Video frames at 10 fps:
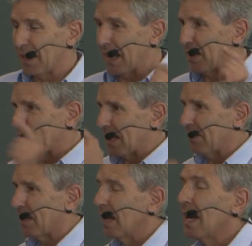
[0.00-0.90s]
And I just
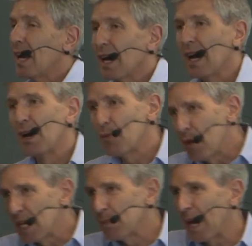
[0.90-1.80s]
have to uh,
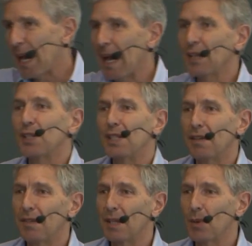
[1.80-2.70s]
raise my hat to
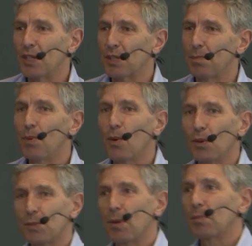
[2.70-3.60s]
DFID, which
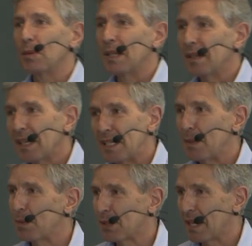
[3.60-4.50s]
supports probably
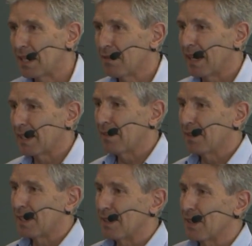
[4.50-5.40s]
90% of
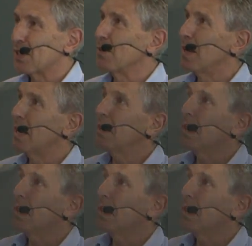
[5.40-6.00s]
activity in this domain.